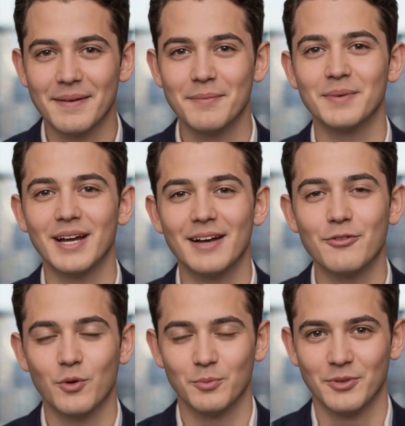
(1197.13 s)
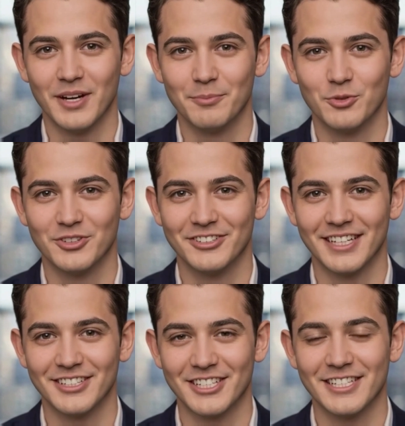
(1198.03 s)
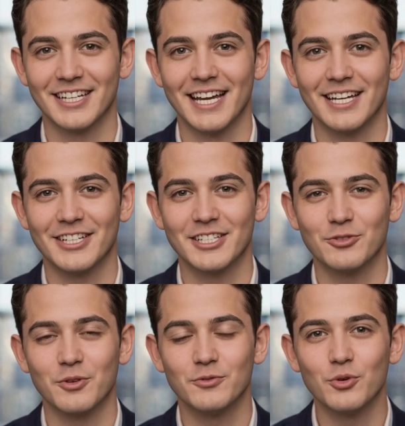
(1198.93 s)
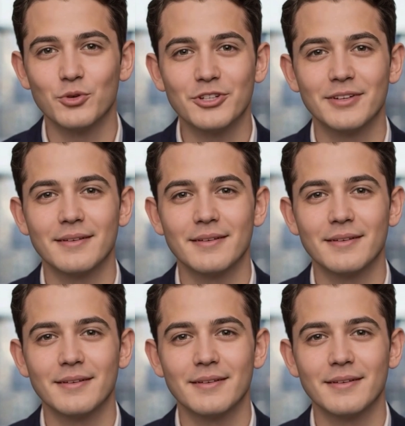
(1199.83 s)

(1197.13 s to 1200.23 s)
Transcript: Platform playbooks that doesn't end in revolt.